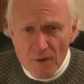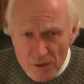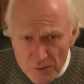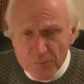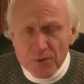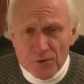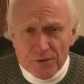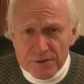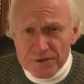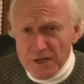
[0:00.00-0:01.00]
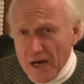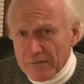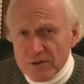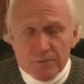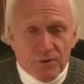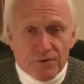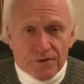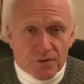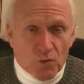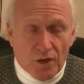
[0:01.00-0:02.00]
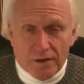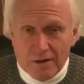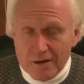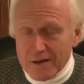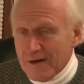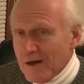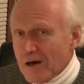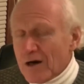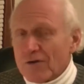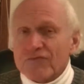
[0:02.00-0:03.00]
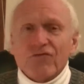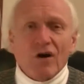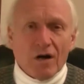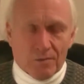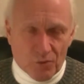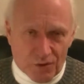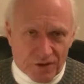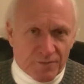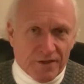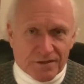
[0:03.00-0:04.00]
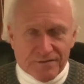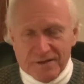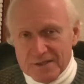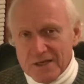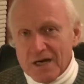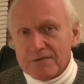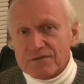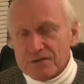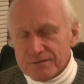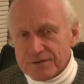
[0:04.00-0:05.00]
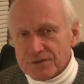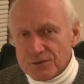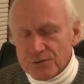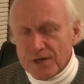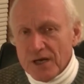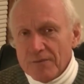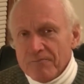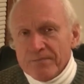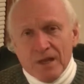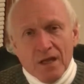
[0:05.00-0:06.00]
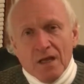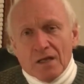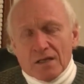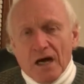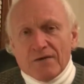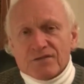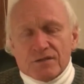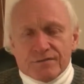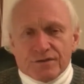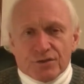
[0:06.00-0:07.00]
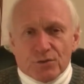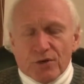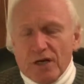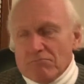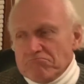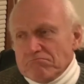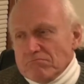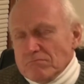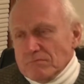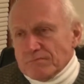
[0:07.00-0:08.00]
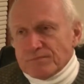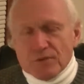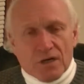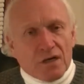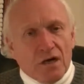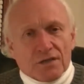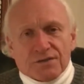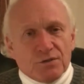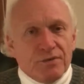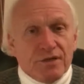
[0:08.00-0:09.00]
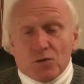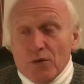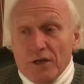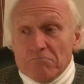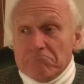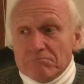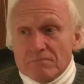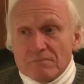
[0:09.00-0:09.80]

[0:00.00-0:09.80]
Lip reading: computers, dive computers and whatnot, are far more expensive than DiveSilver jewelry. DiveSilver jewelry going to cost you between